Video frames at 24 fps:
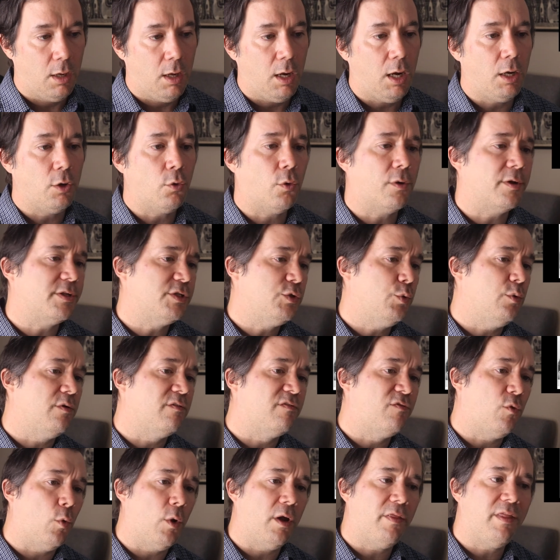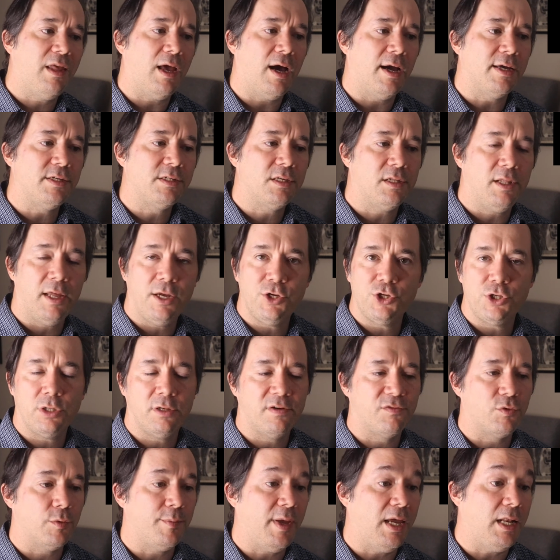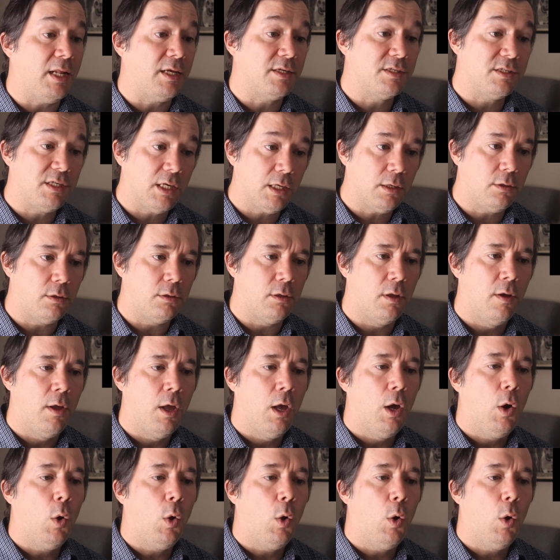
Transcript: in order to avoid the isolation of remaining single,